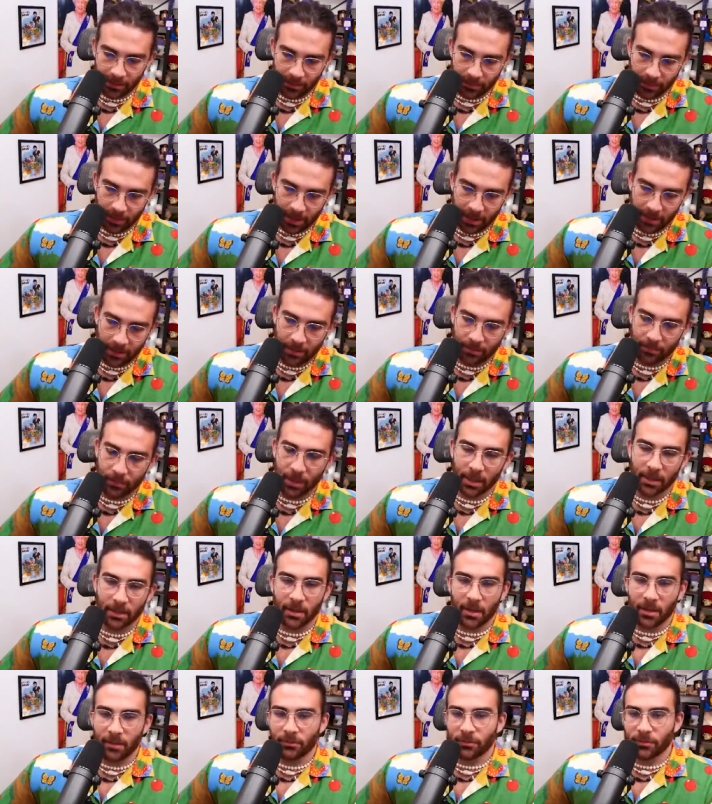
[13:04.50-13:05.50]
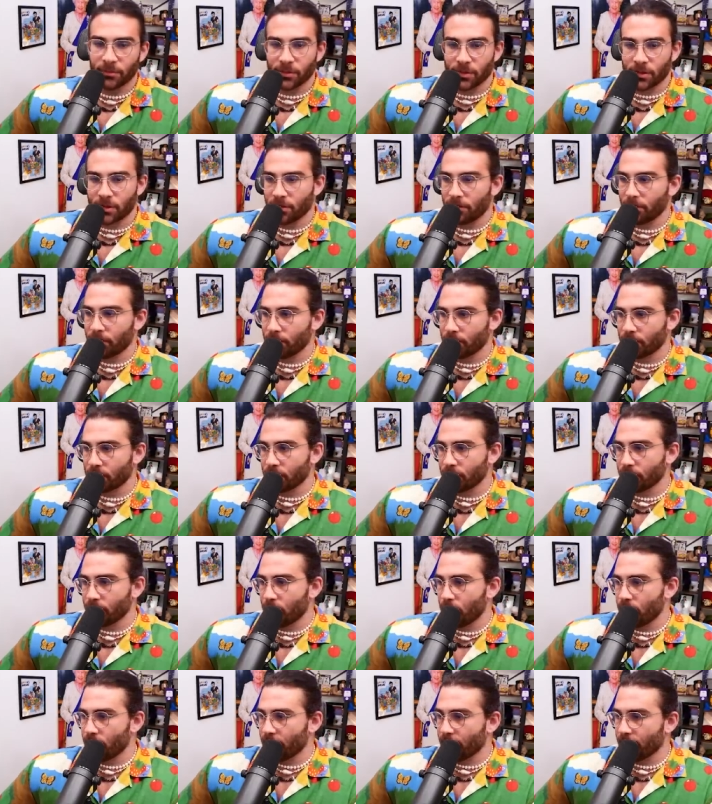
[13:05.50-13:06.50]
it might it might have some some
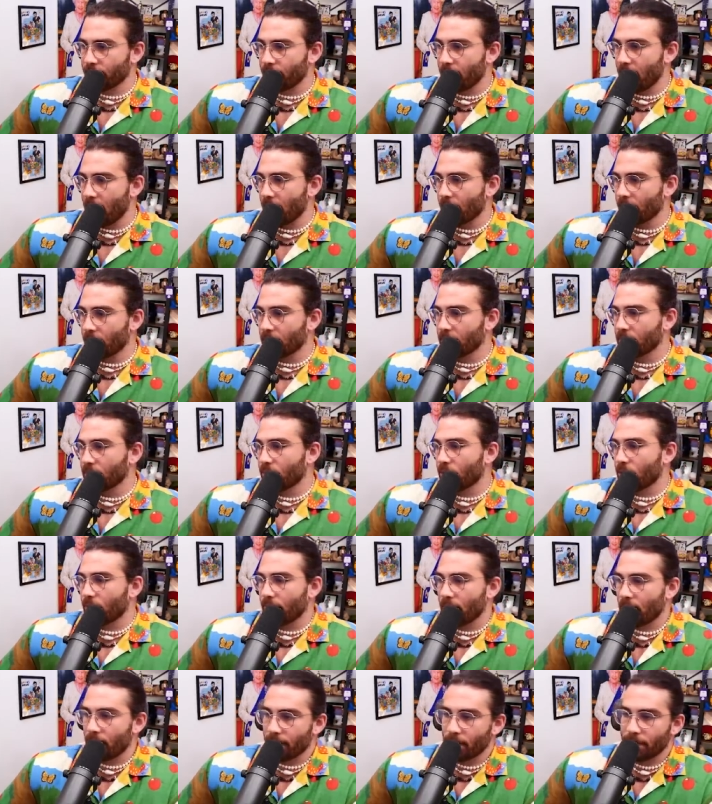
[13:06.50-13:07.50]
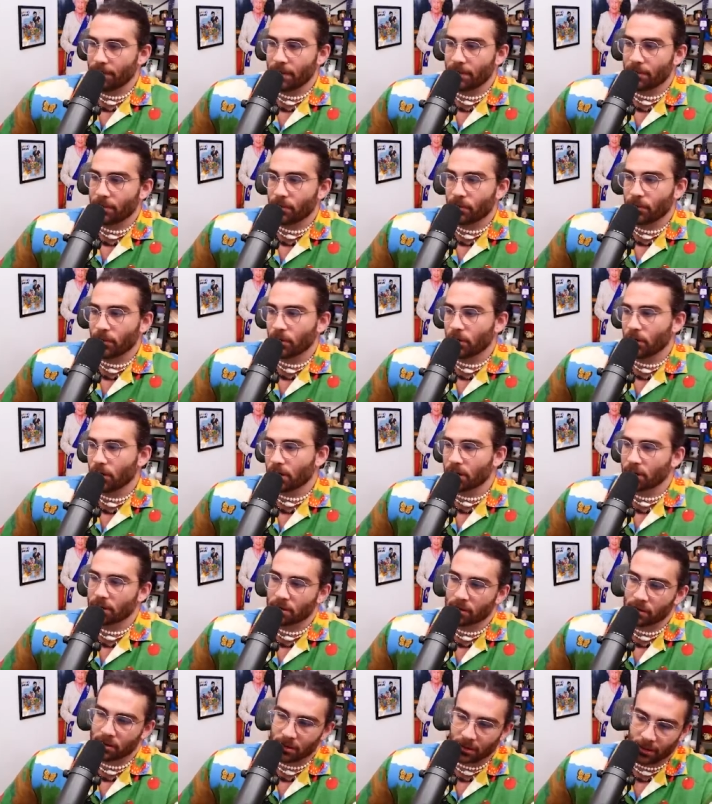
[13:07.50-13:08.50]
moving power, or maybe people will look at
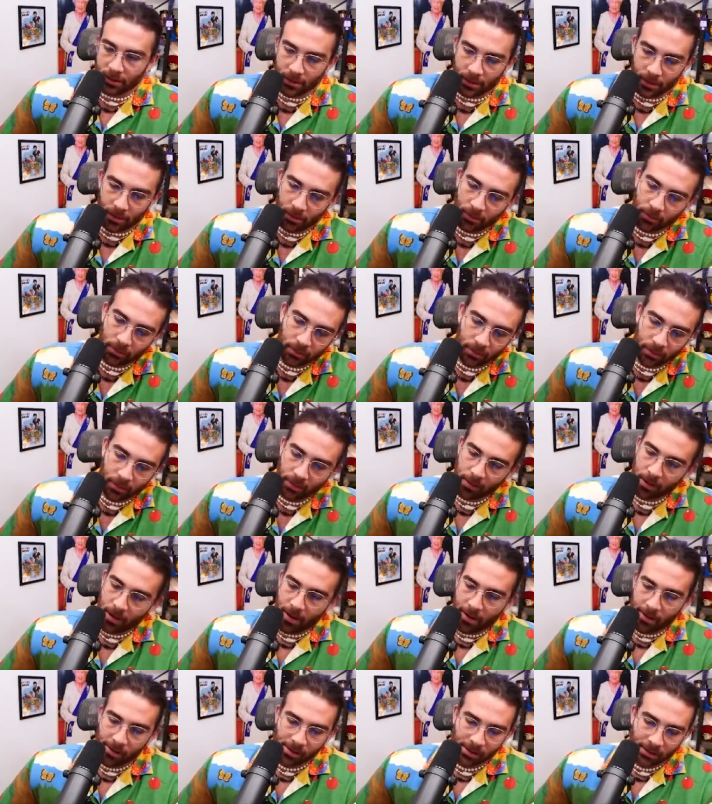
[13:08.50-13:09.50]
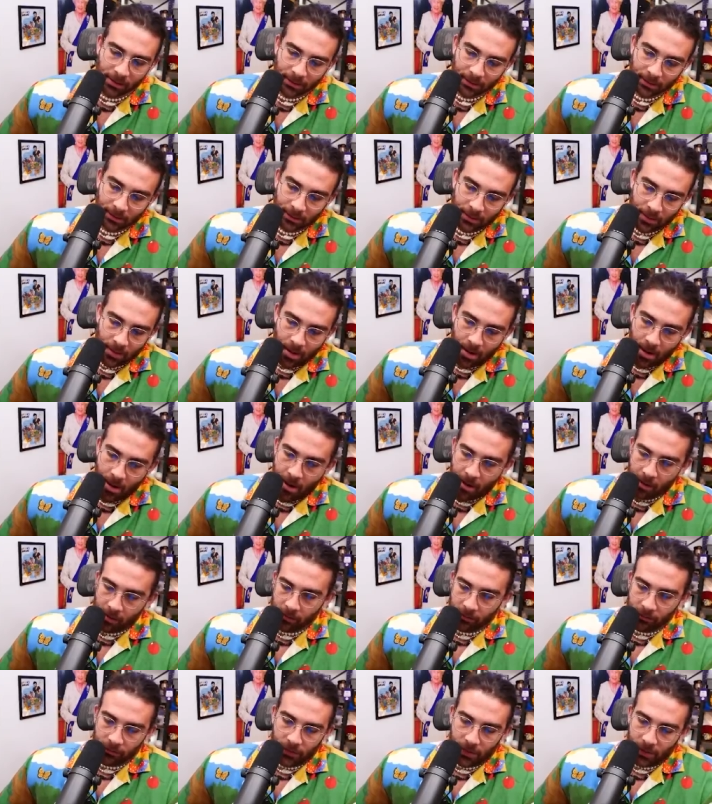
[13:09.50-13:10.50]
this and go,
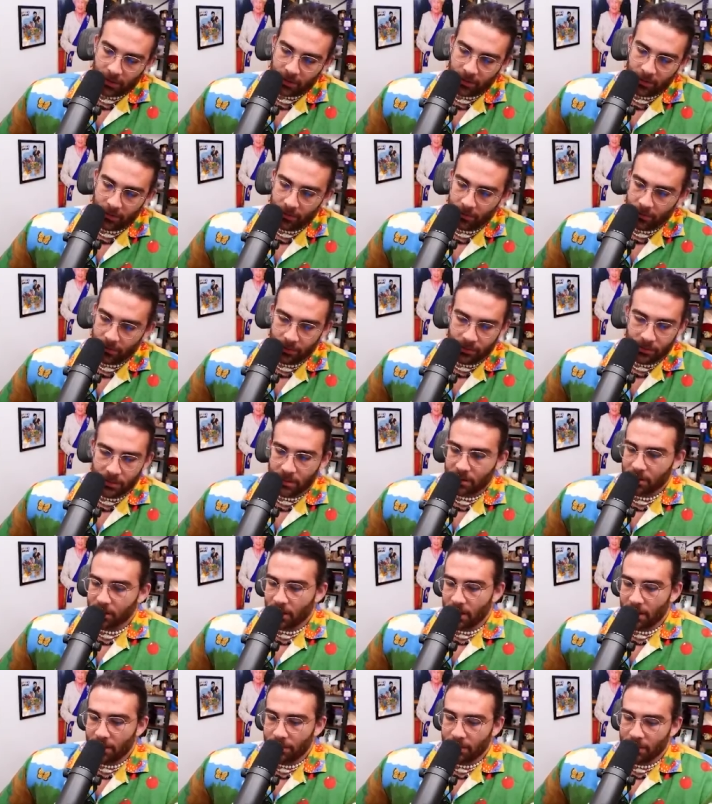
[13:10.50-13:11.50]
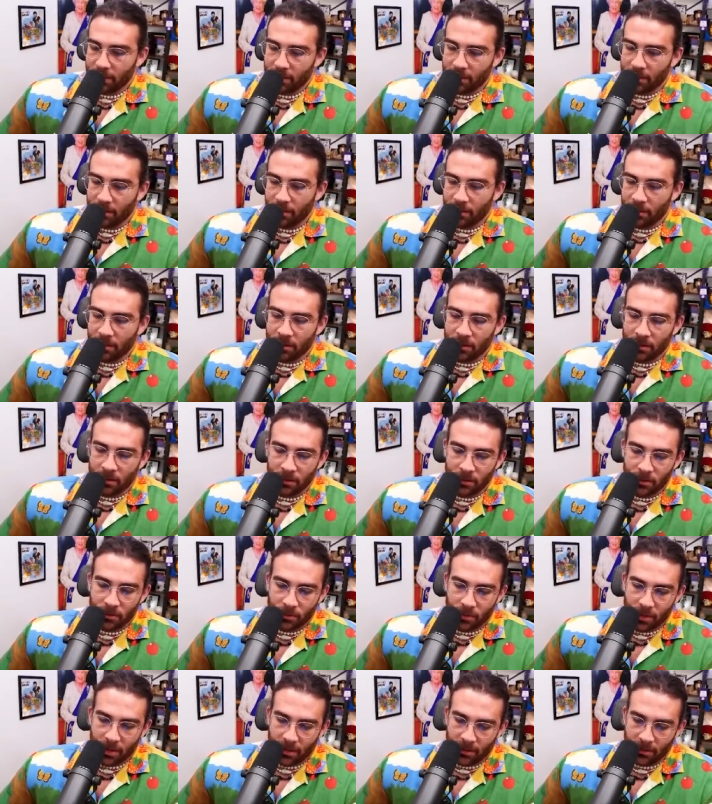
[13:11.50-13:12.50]
fuck you you're a celebrity you
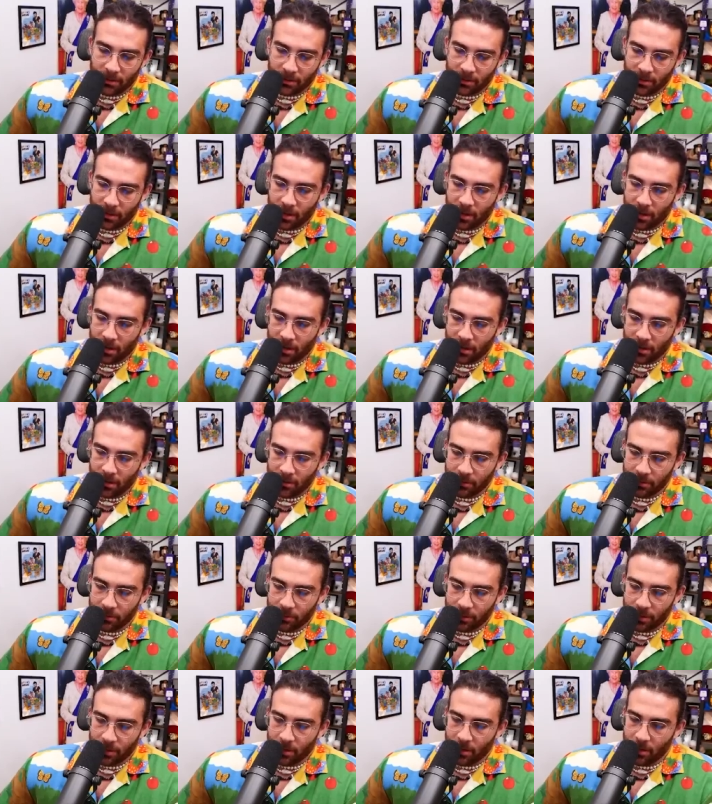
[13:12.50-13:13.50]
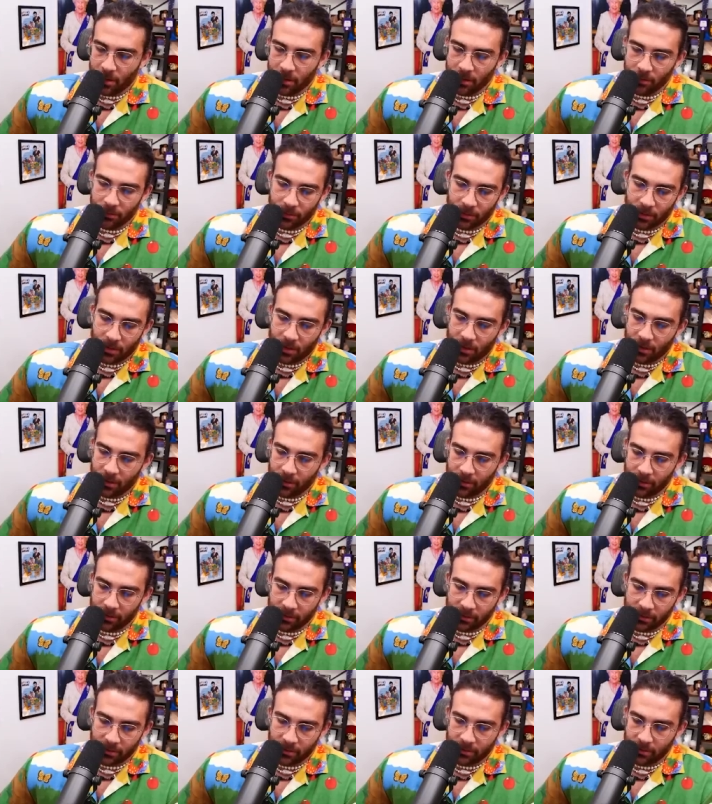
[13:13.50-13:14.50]
went uh, you went hollywood on
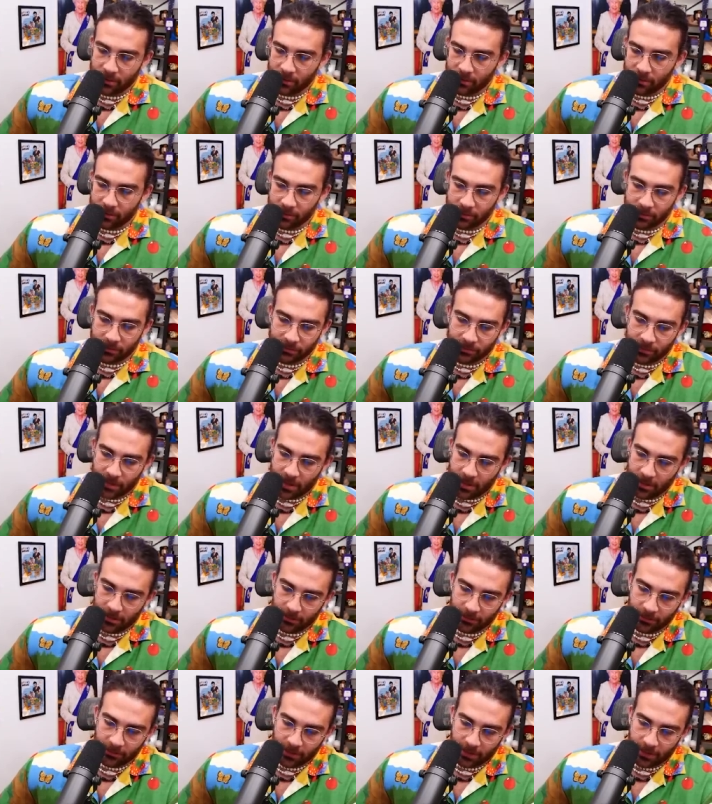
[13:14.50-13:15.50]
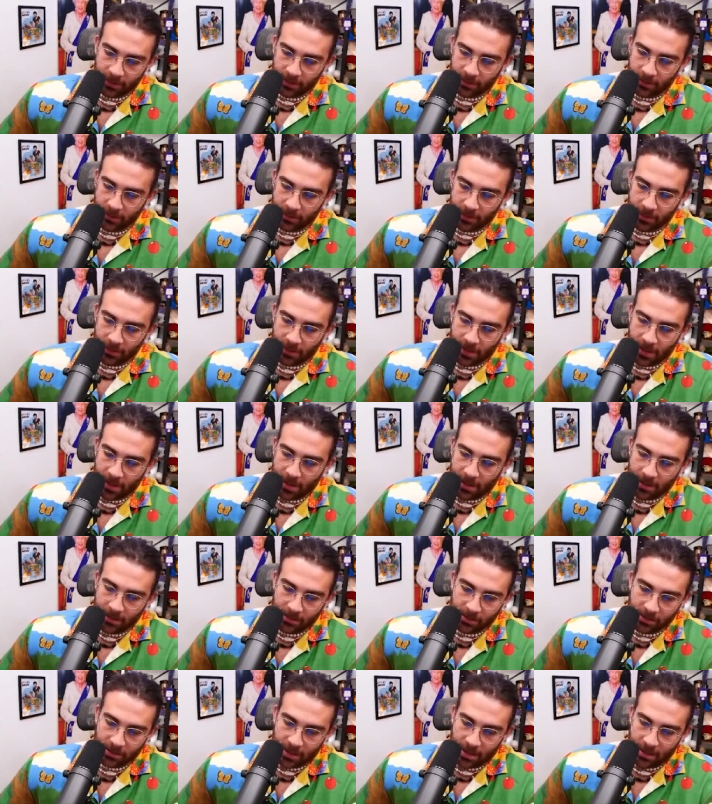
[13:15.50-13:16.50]
us i don't fucking know i i
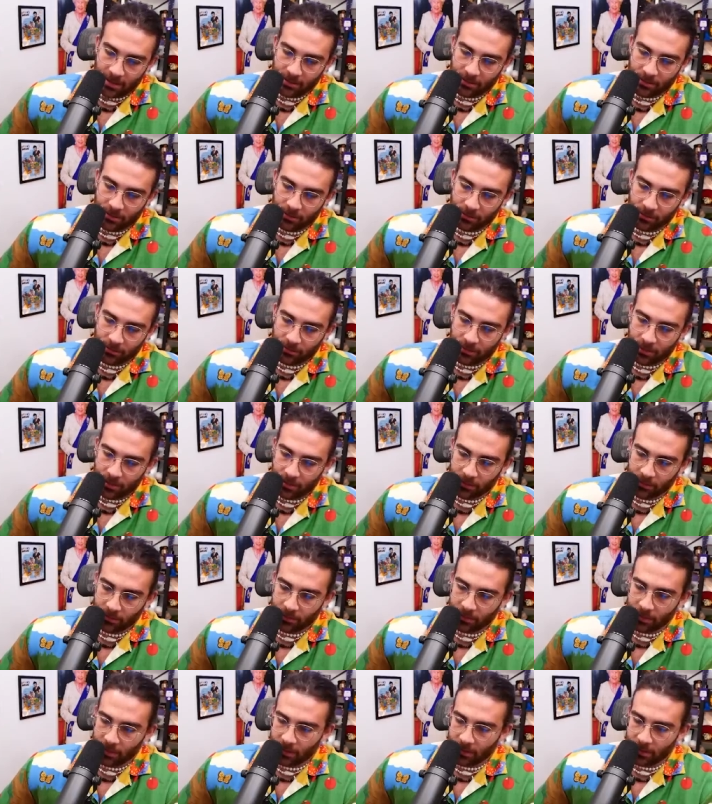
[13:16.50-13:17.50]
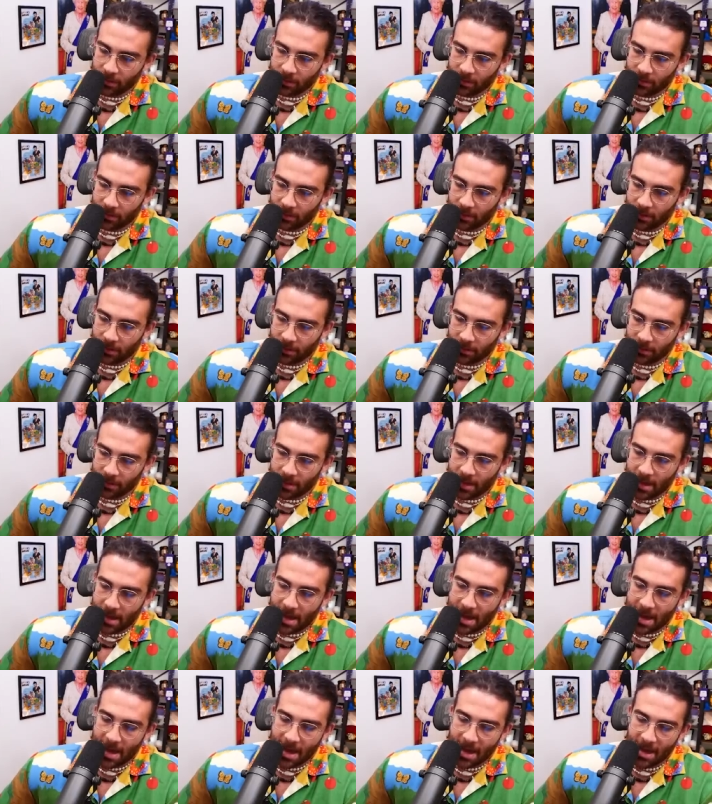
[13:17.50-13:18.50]
just i don't i don't think that like i,
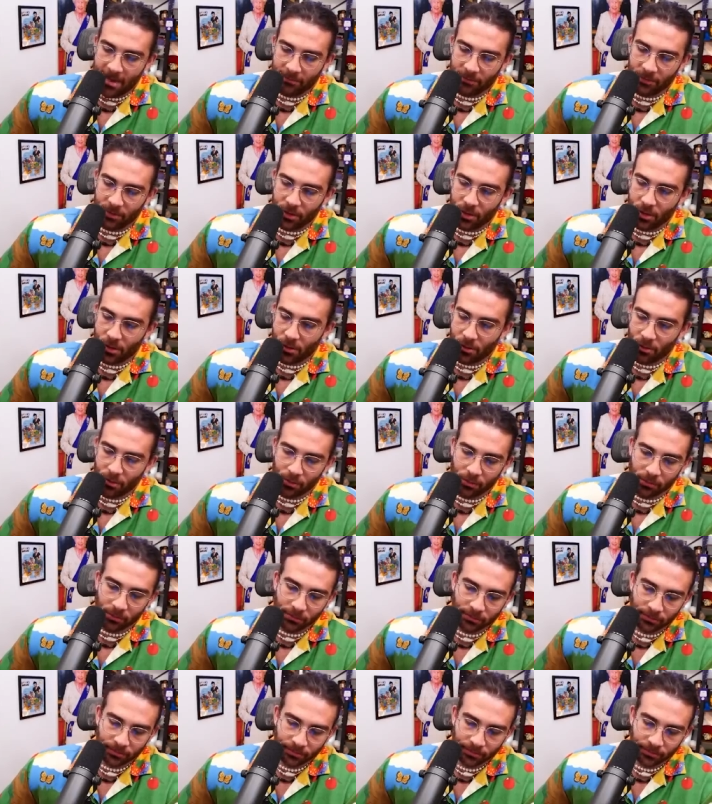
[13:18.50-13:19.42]
I have no